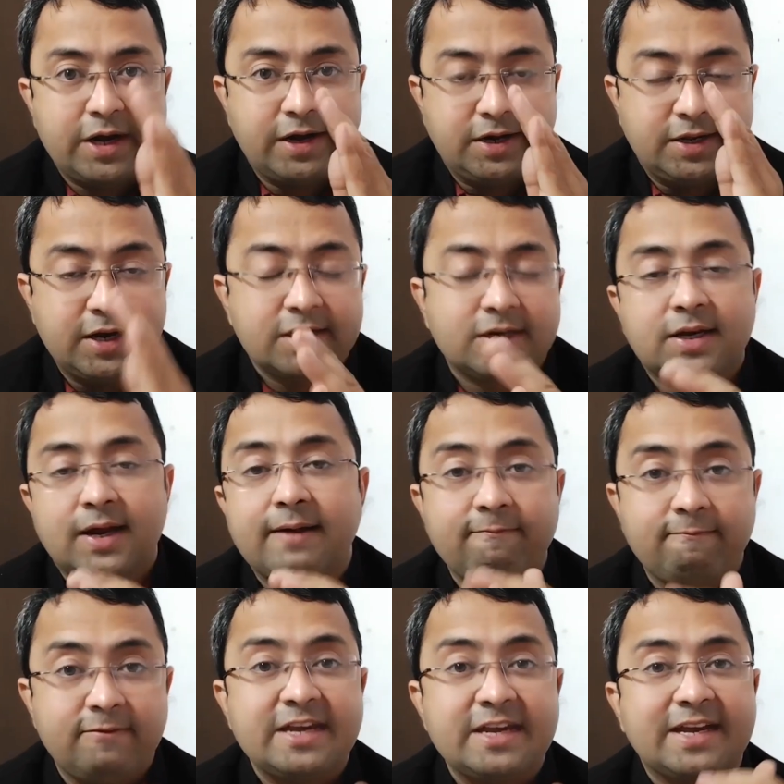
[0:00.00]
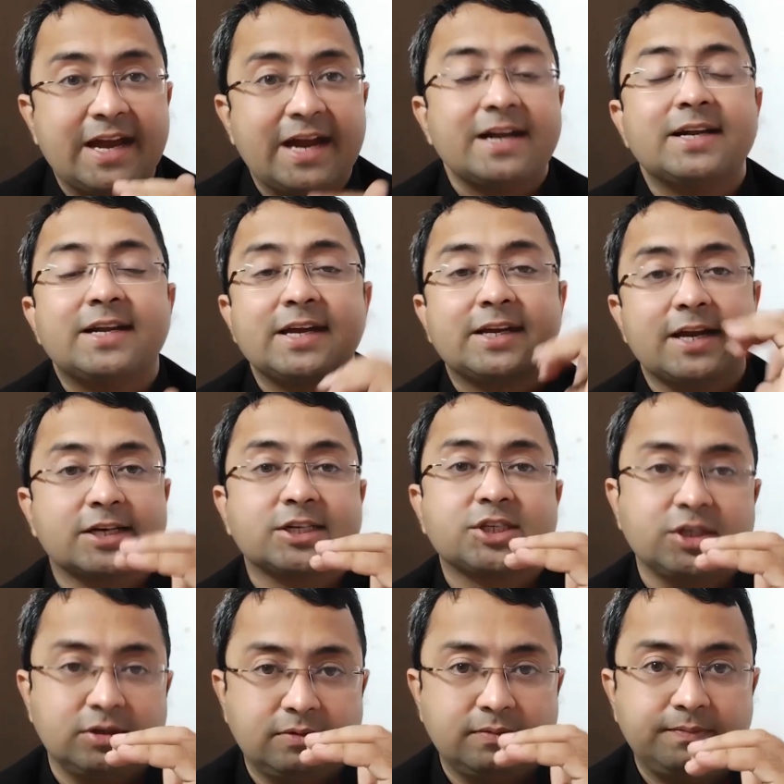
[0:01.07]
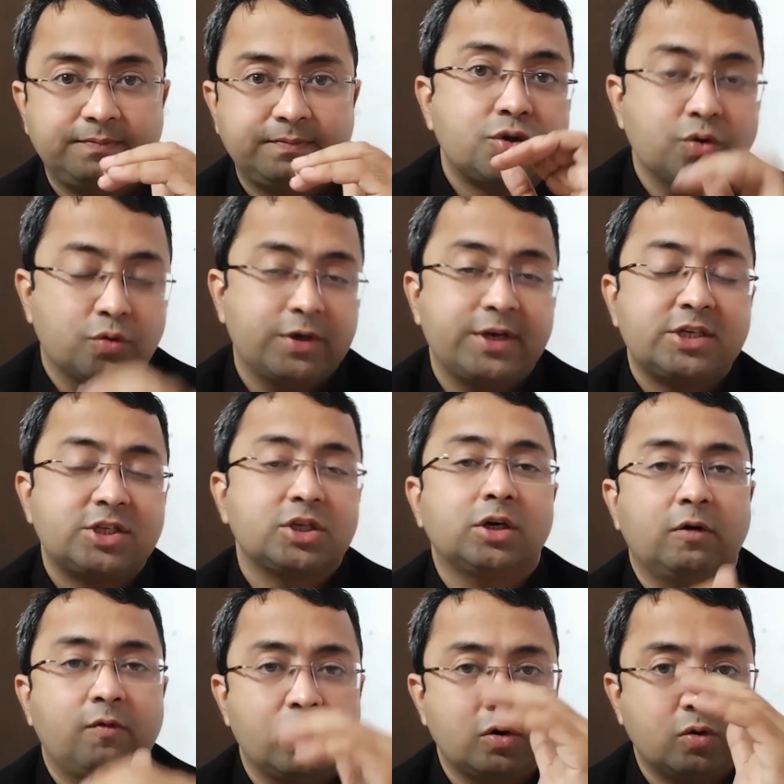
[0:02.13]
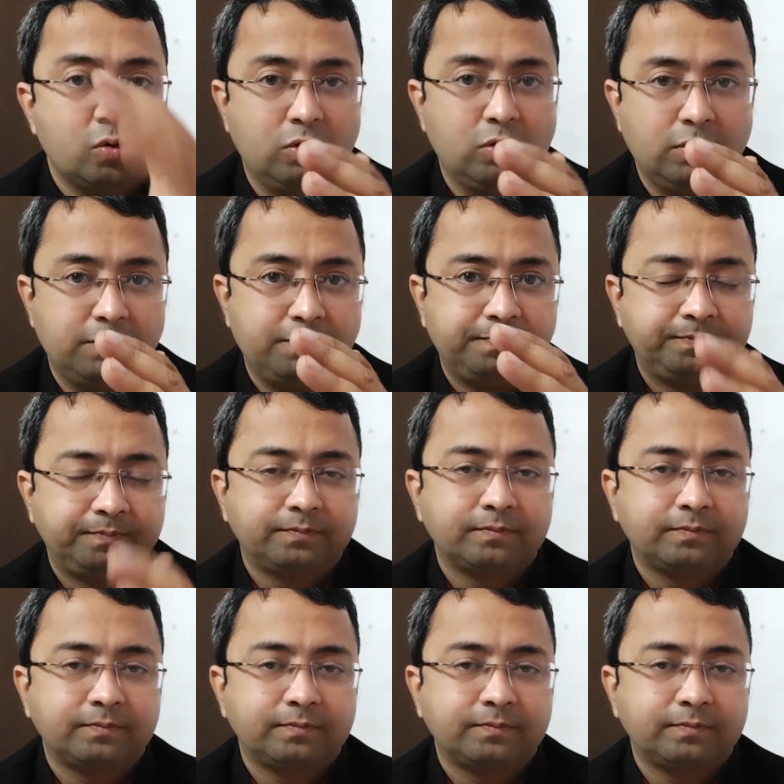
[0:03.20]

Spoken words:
At that time, we can take action to reach our goal.